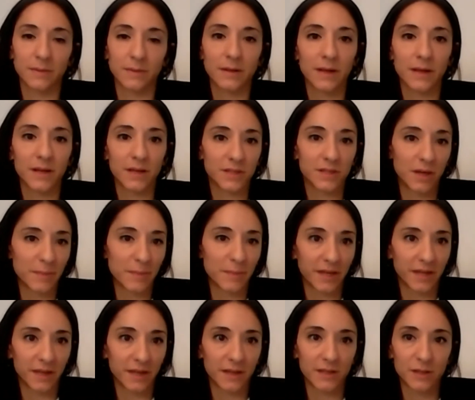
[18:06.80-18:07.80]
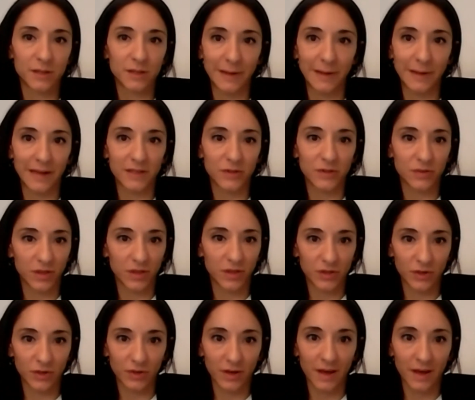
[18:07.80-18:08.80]
Germany Sommelier
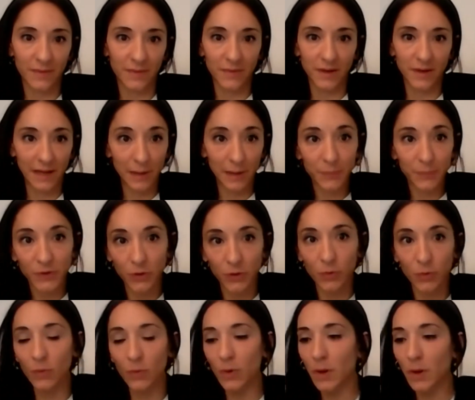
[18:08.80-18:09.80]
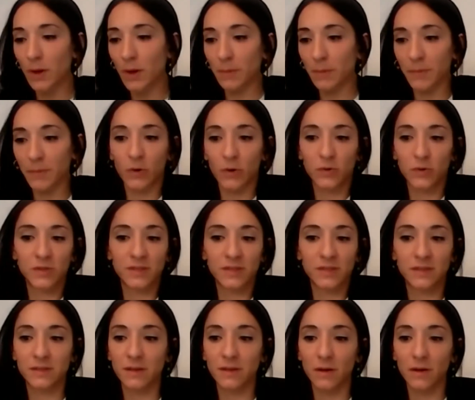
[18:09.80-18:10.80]
Association have helped you, because
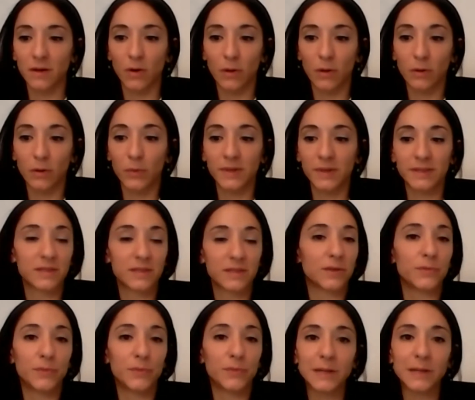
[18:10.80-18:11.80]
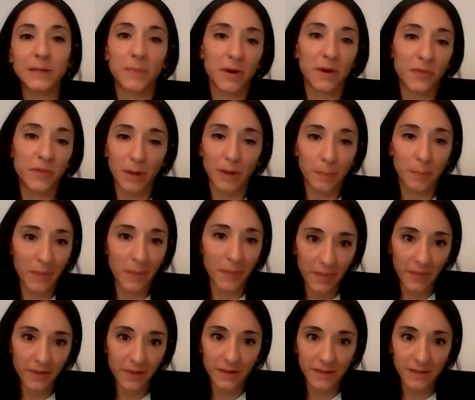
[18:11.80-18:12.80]
although it is a really personal
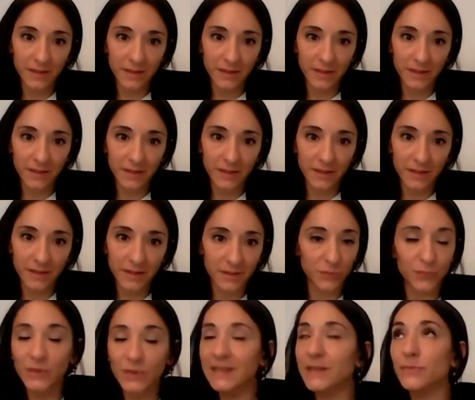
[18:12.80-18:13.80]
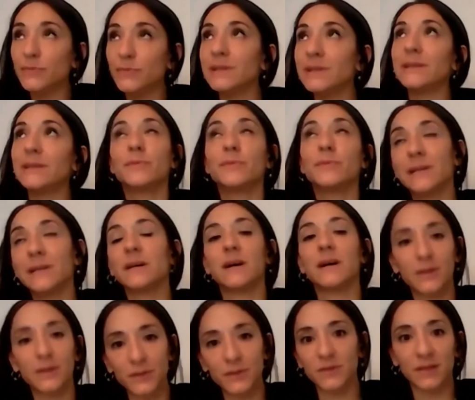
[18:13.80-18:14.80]
path, it's really, really, really
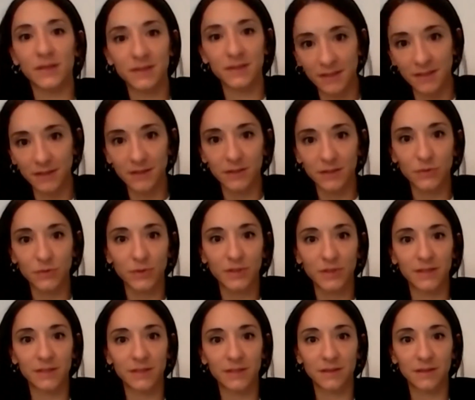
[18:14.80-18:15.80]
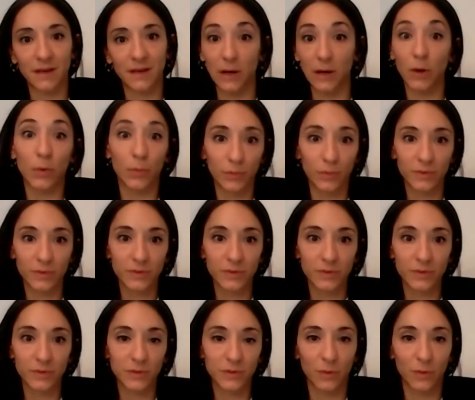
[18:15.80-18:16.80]
hard to succeed doing it alone.
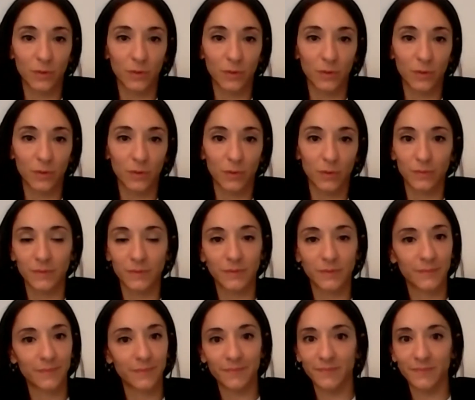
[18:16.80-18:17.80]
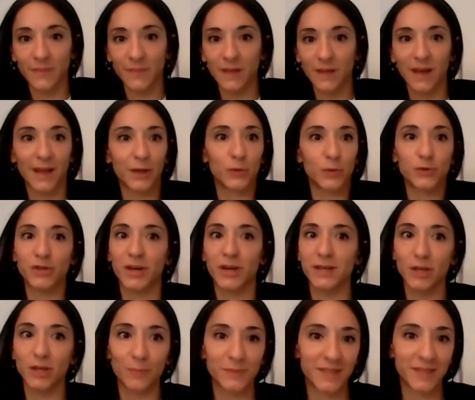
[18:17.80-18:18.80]
So can you share some
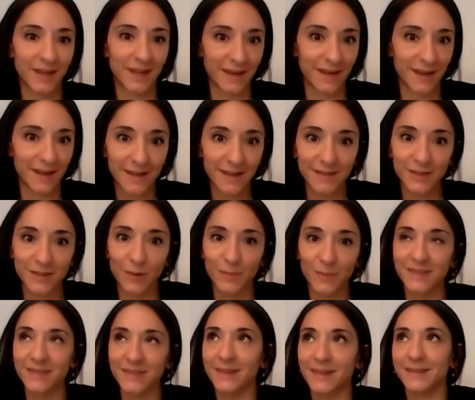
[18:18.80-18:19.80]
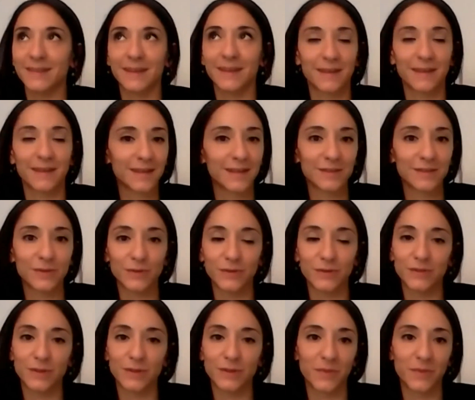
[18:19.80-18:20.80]
techniques, some study techniques, or
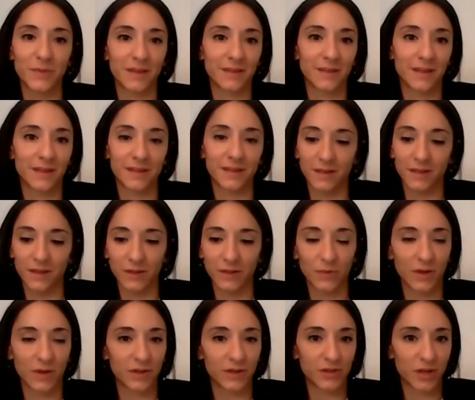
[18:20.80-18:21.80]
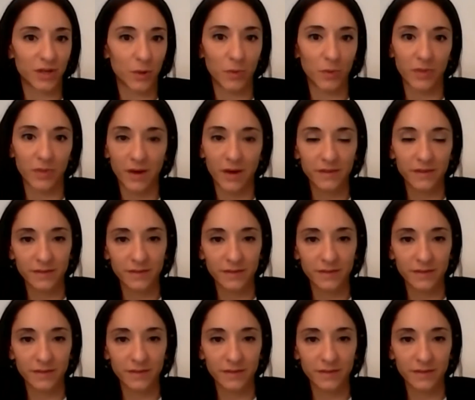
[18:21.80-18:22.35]
something that you can share with us?